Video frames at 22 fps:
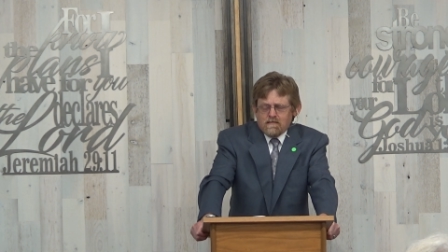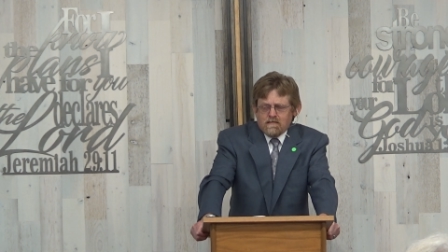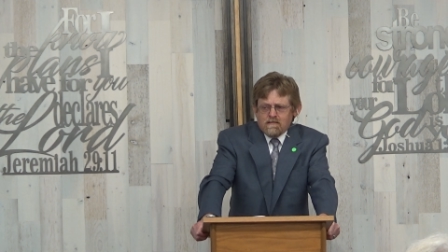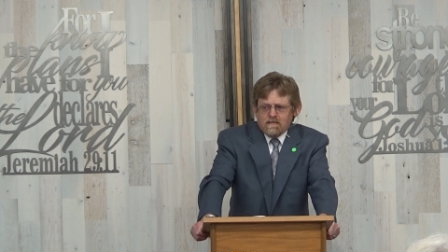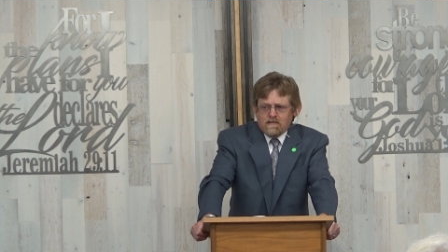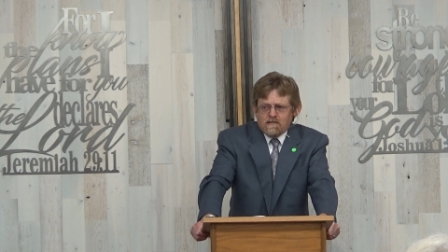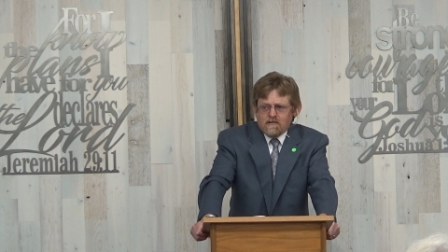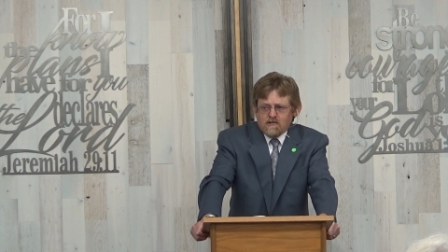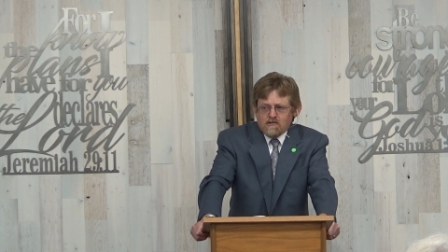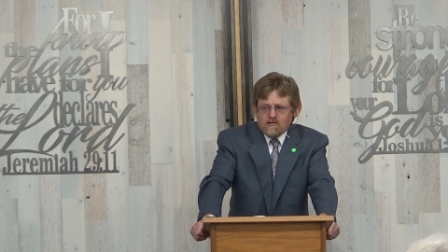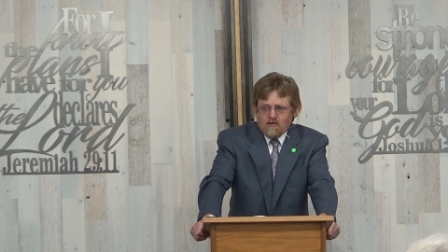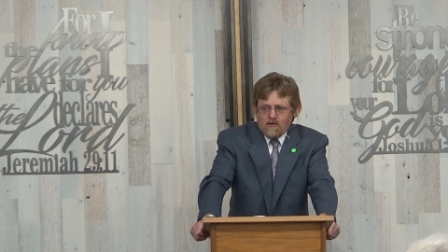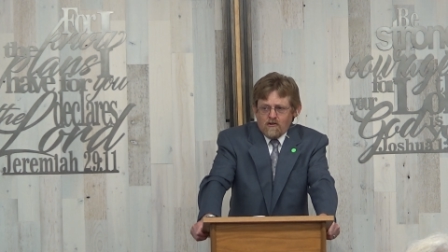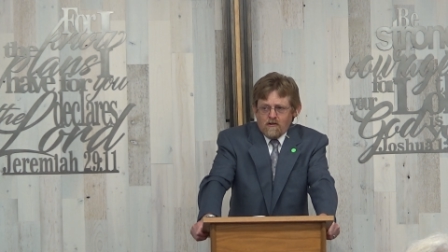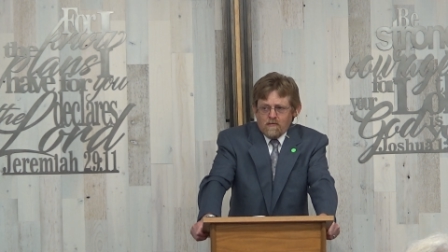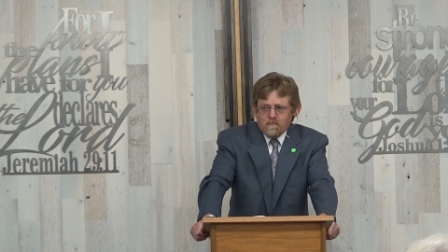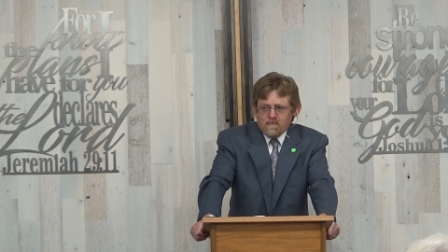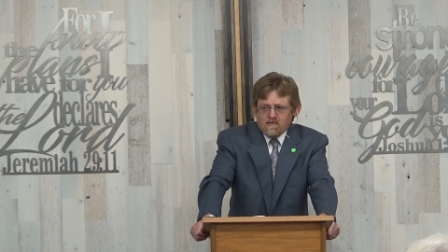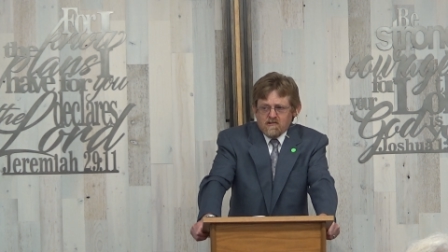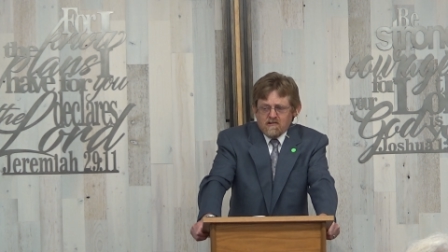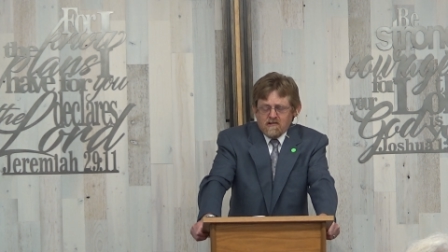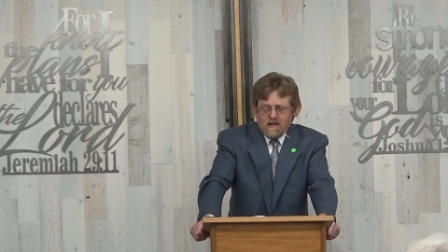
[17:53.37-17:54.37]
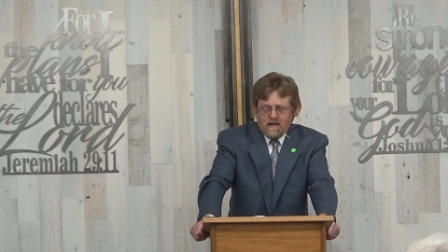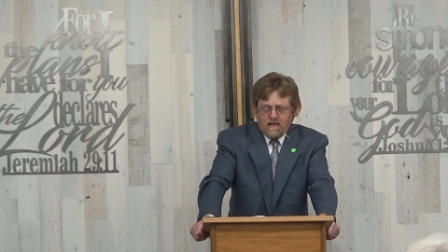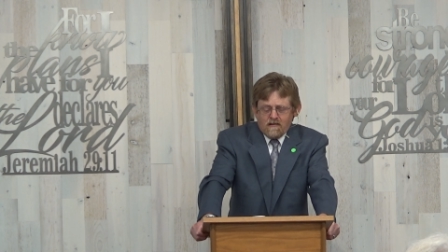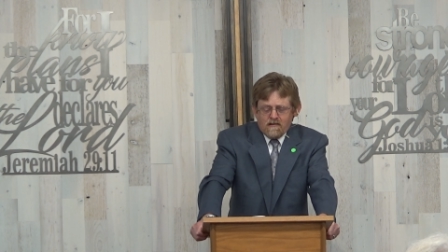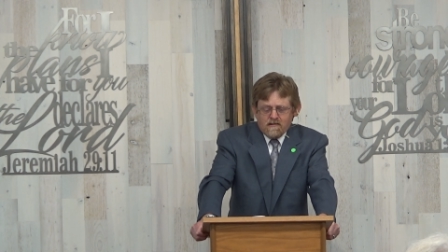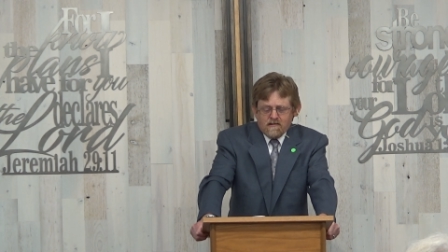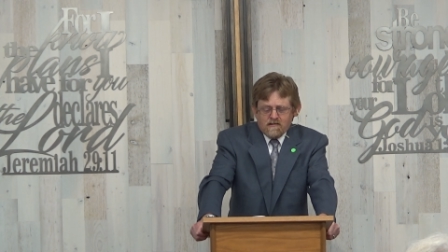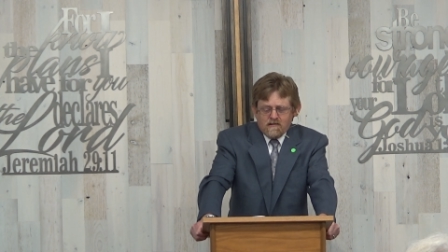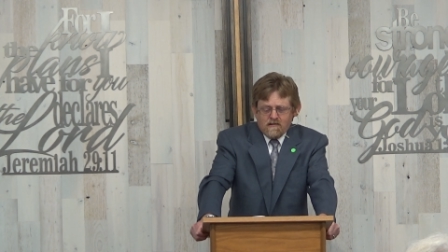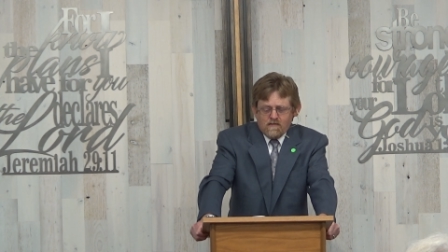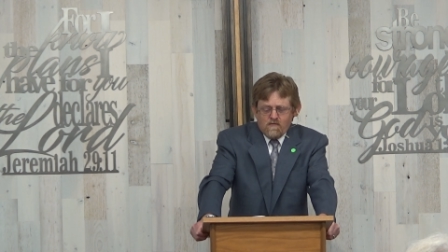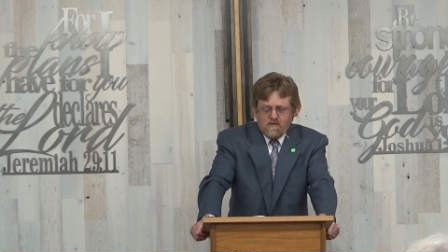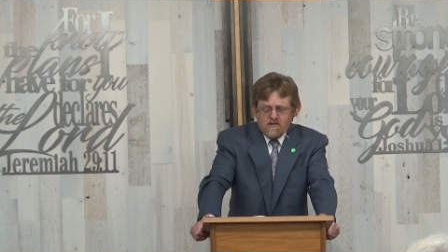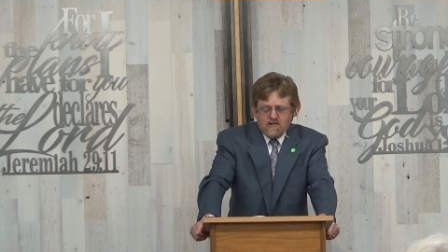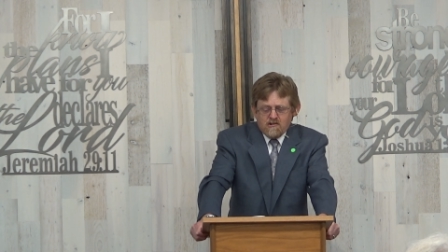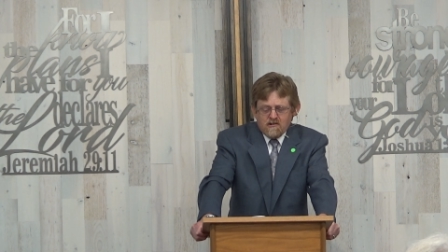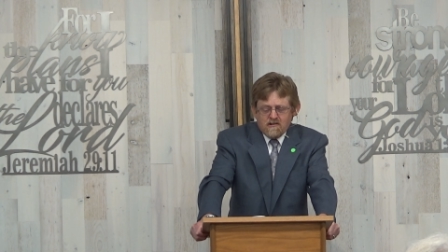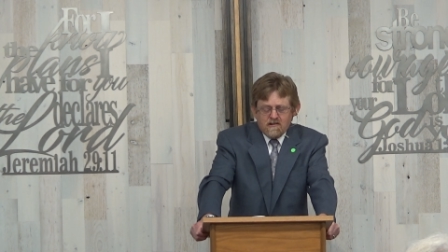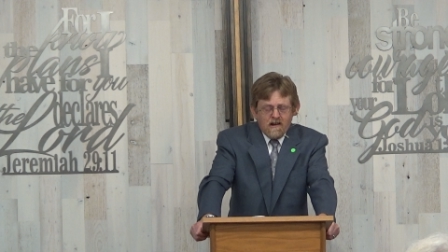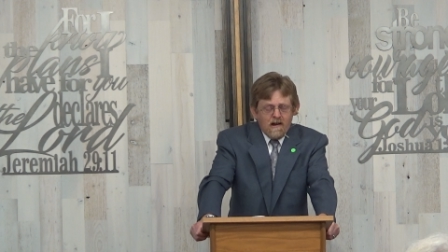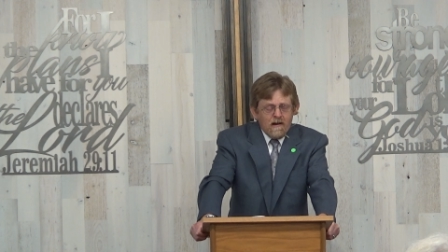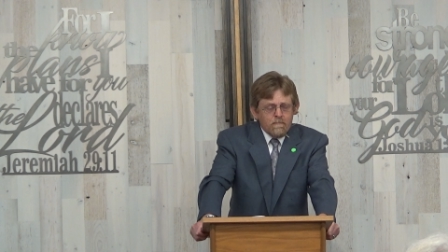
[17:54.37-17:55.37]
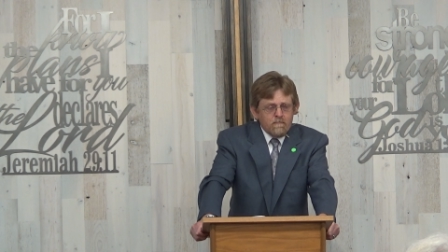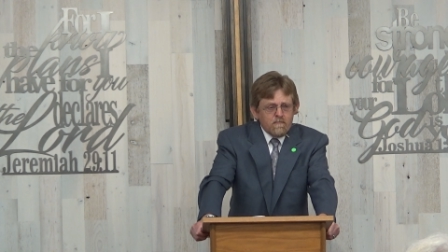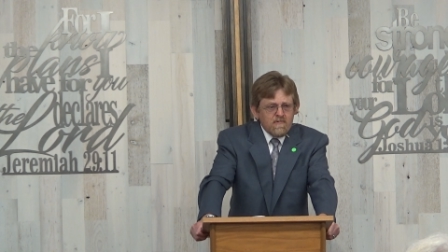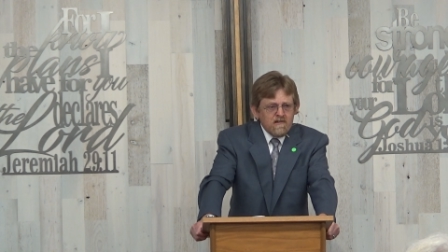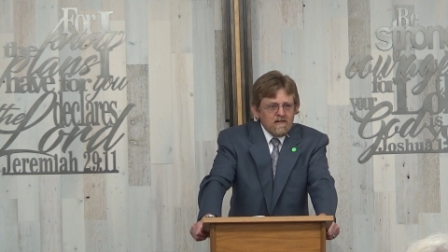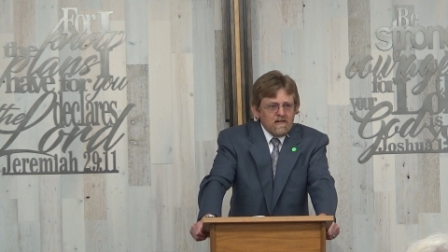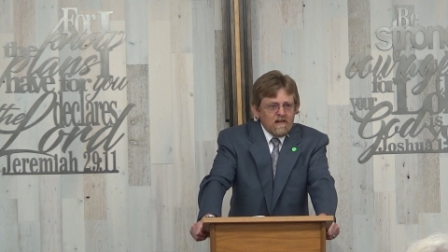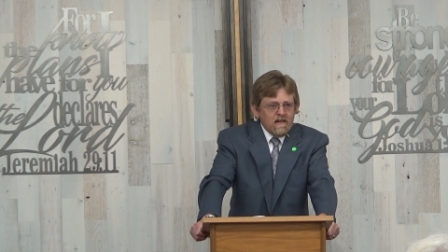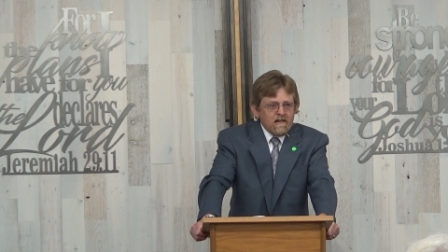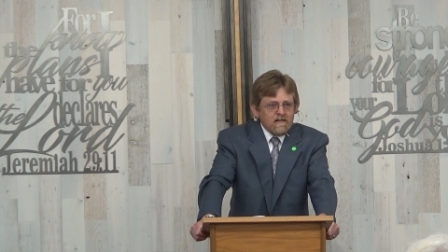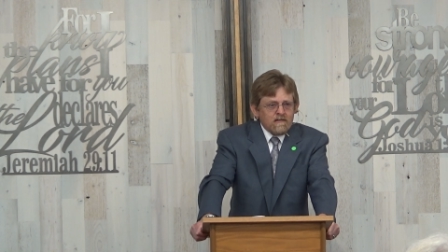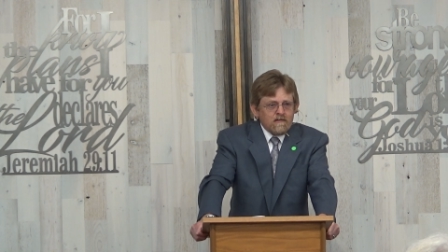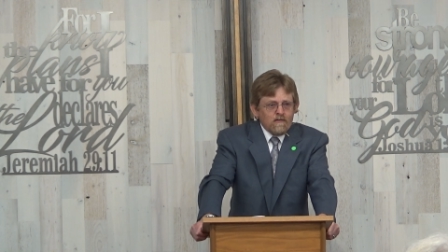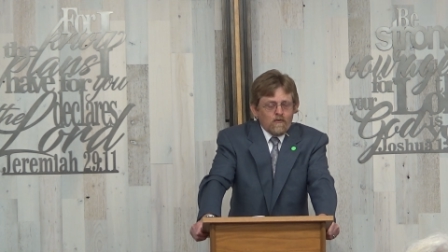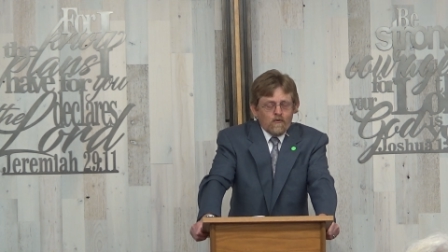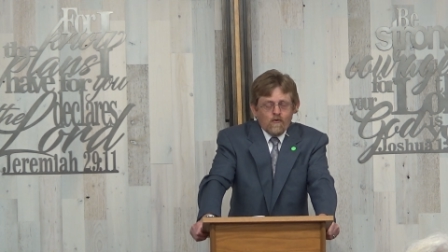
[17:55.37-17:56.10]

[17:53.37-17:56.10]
that the Psalms tell us that we should not be like the